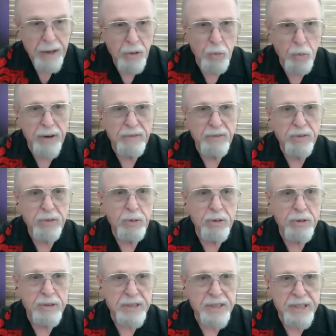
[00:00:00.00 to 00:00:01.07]
red
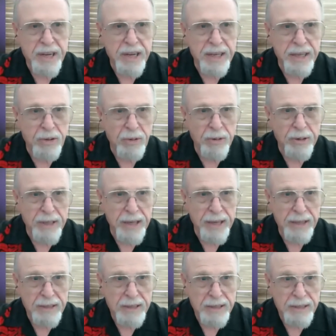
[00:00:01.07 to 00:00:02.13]
floral design going
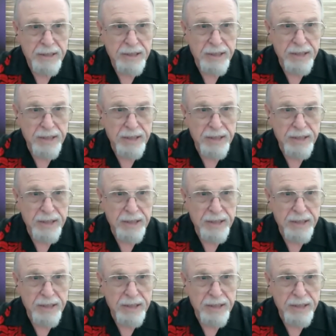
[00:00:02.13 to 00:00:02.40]
down it.